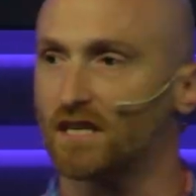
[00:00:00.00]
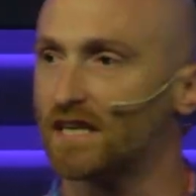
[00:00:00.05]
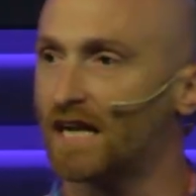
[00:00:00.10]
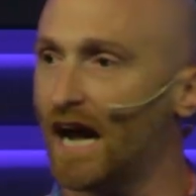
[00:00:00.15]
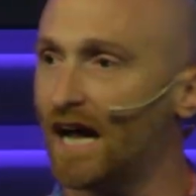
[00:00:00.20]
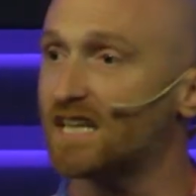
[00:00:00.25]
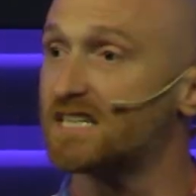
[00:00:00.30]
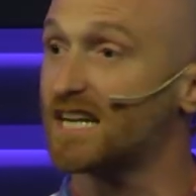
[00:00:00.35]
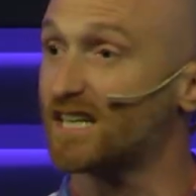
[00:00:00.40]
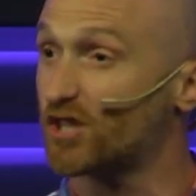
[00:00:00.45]

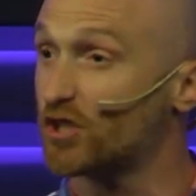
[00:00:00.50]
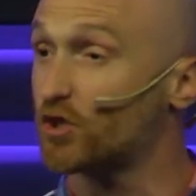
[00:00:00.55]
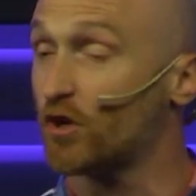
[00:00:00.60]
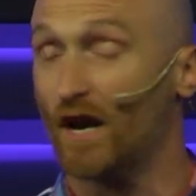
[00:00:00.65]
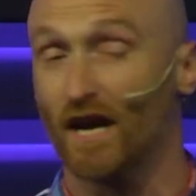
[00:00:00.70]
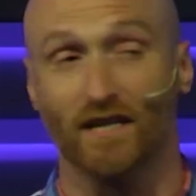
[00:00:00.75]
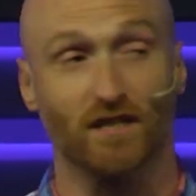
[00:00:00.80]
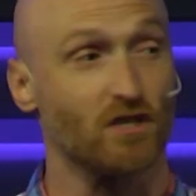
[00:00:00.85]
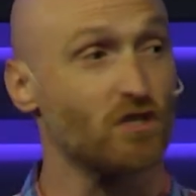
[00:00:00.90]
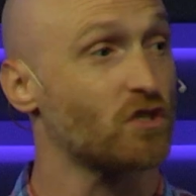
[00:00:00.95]
God is actually
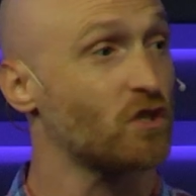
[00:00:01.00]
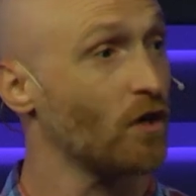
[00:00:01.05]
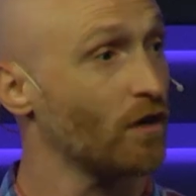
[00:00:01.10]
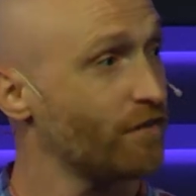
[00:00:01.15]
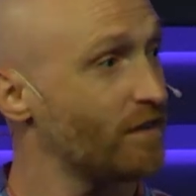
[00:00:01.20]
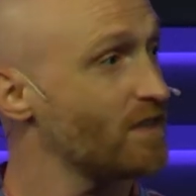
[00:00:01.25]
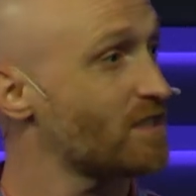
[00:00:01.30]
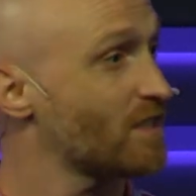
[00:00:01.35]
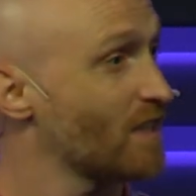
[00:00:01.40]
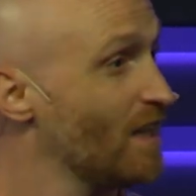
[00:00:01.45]
trying to
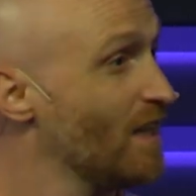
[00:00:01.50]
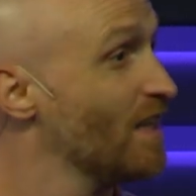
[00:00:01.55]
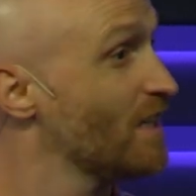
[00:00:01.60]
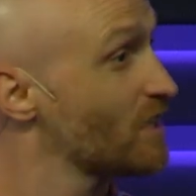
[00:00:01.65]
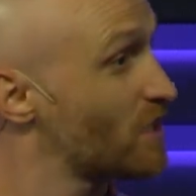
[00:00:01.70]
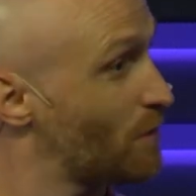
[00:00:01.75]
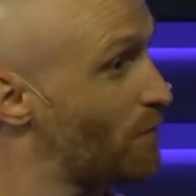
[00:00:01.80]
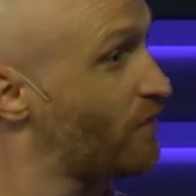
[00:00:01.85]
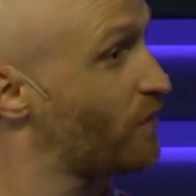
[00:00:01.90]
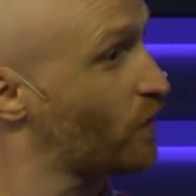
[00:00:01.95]
surface
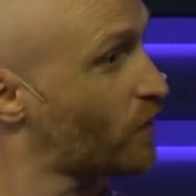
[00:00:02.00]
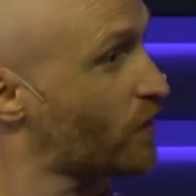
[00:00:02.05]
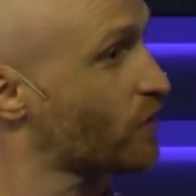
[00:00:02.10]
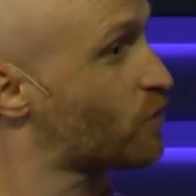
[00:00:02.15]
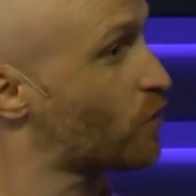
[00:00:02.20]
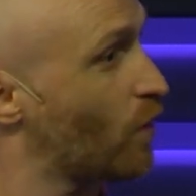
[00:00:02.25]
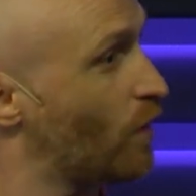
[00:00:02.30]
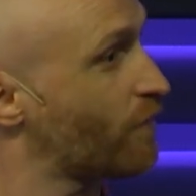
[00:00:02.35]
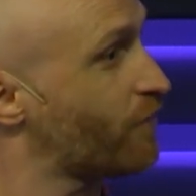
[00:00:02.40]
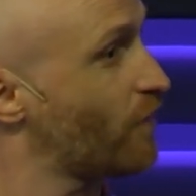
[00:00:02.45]
some of your
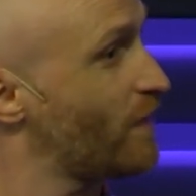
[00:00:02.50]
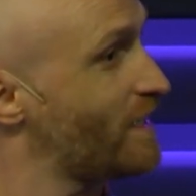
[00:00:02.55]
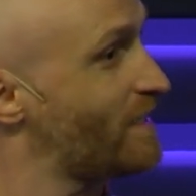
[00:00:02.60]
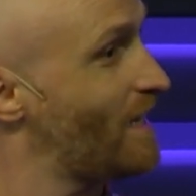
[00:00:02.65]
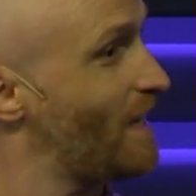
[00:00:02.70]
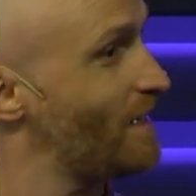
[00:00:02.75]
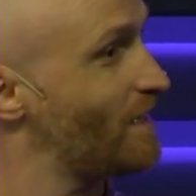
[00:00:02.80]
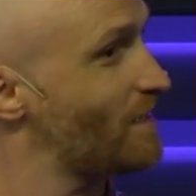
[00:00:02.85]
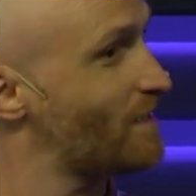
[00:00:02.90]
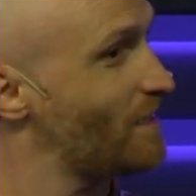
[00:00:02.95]
control freak
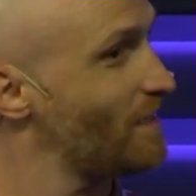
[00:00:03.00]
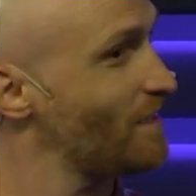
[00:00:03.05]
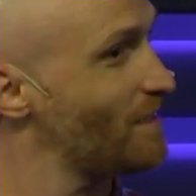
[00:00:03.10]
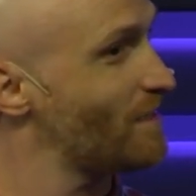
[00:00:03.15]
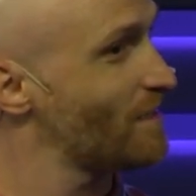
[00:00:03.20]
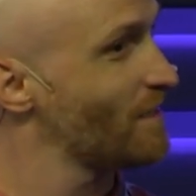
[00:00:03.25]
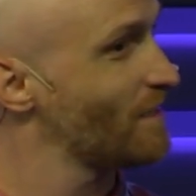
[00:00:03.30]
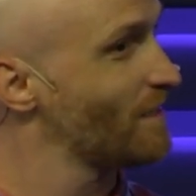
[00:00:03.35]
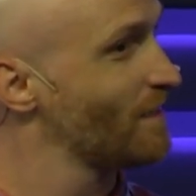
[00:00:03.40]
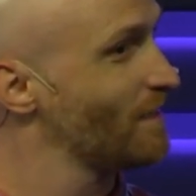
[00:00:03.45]
tendencies,